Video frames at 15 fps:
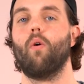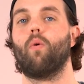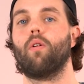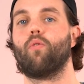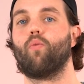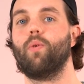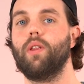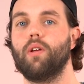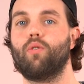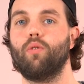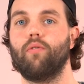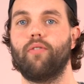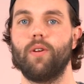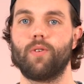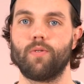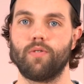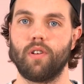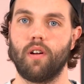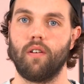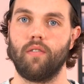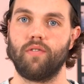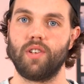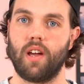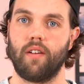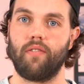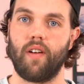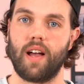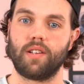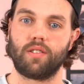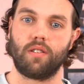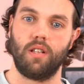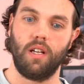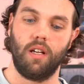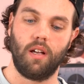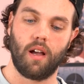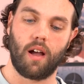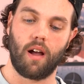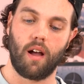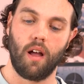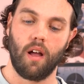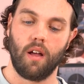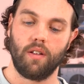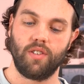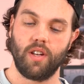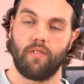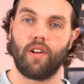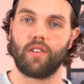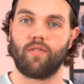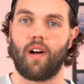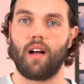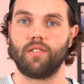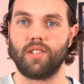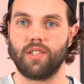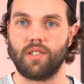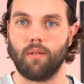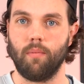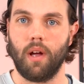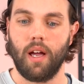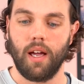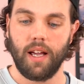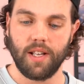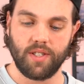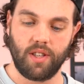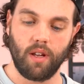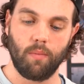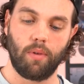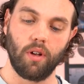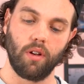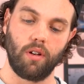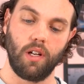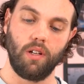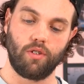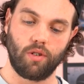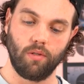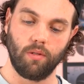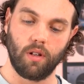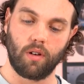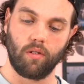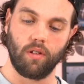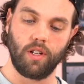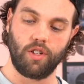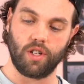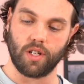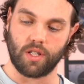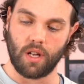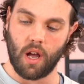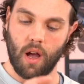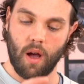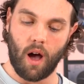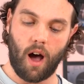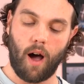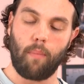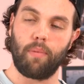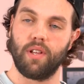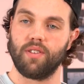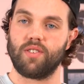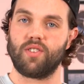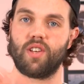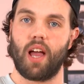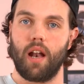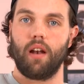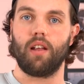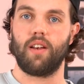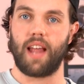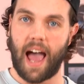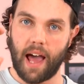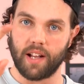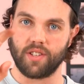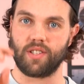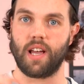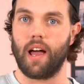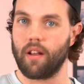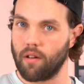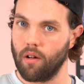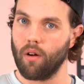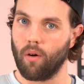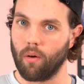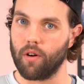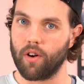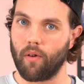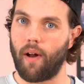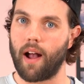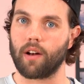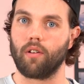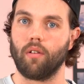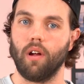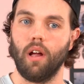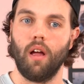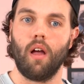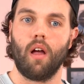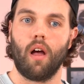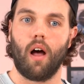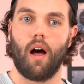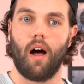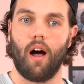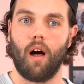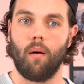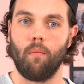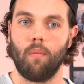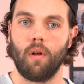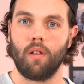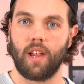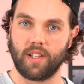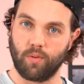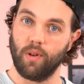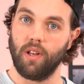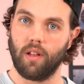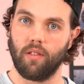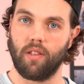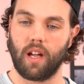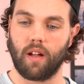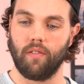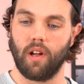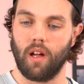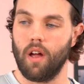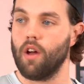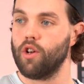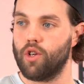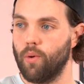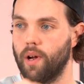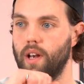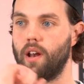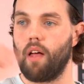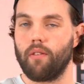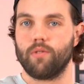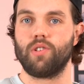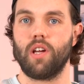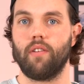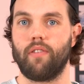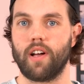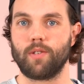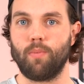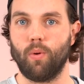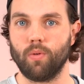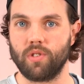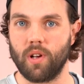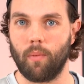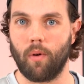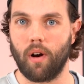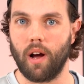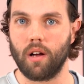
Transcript: One of the really cool features of ZFS, the uh, ZFS file system, is the ability to literally just up and send a data set or a directory, um, that's what you can think of it, to another ZFS pool somewhere